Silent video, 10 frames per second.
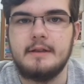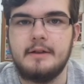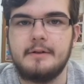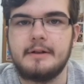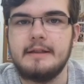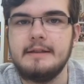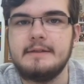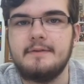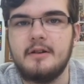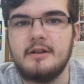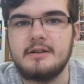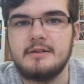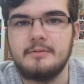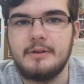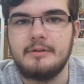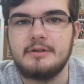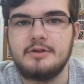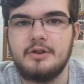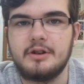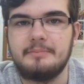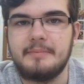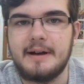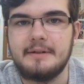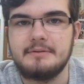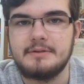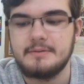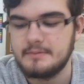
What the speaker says: Hello, in this vlog we will talk about